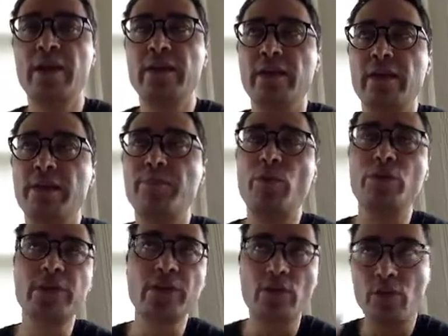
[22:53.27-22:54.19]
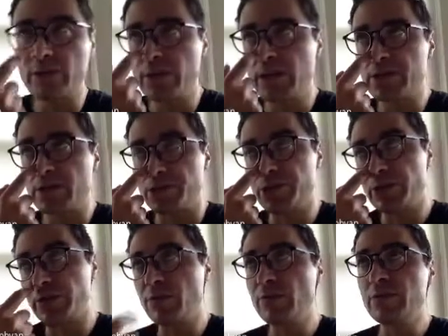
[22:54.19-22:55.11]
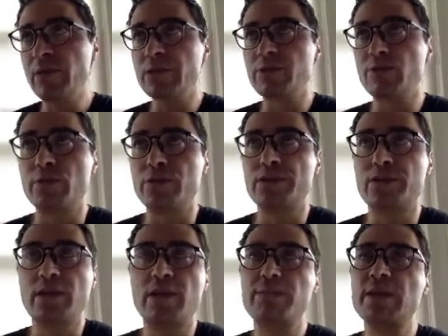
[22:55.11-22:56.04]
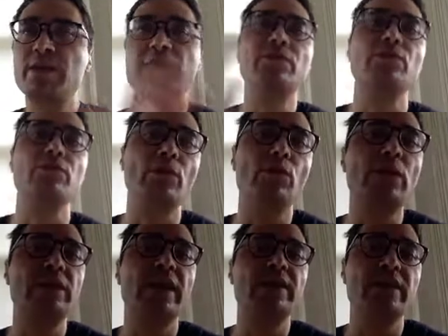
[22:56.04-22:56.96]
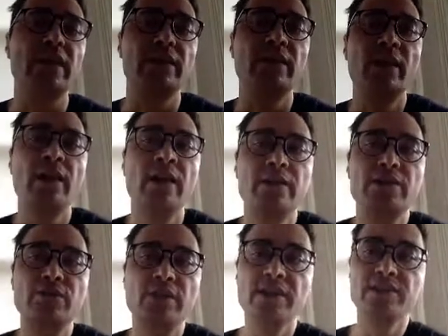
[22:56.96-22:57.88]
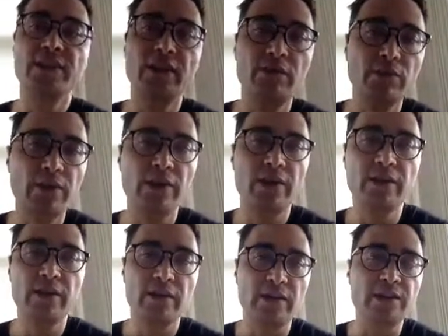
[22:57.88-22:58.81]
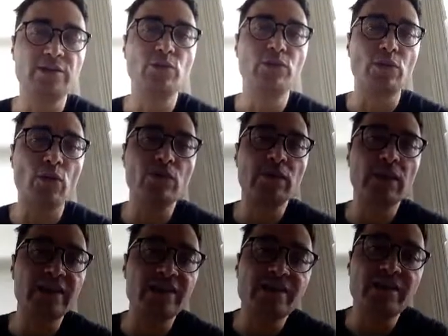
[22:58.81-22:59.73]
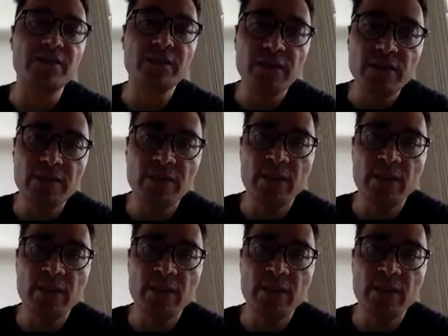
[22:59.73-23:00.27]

importing context or sharing context was completely new. No one had that. So they said, okay, let's do an online CV.